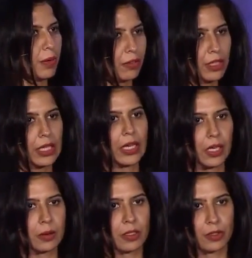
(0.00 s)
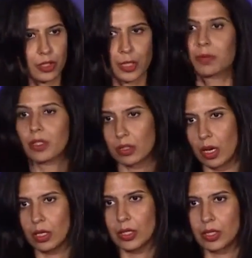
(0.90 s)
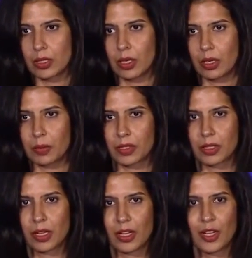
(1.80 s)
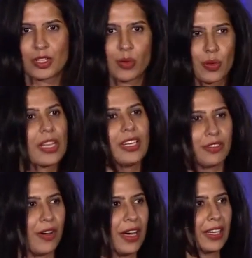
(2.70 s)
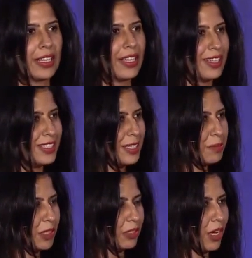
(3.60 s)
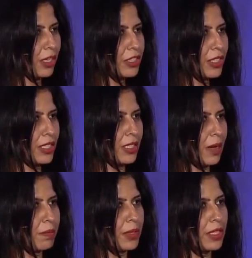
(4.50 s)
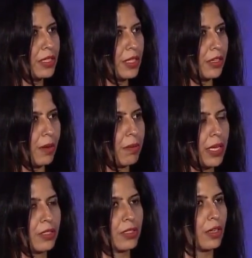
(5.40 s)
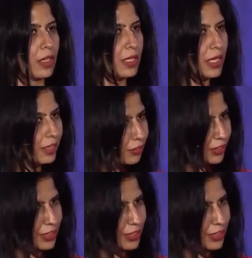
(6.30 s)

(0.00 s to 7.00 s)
privately held deep technology startups. So we define deep technology as companies that are based on a scientific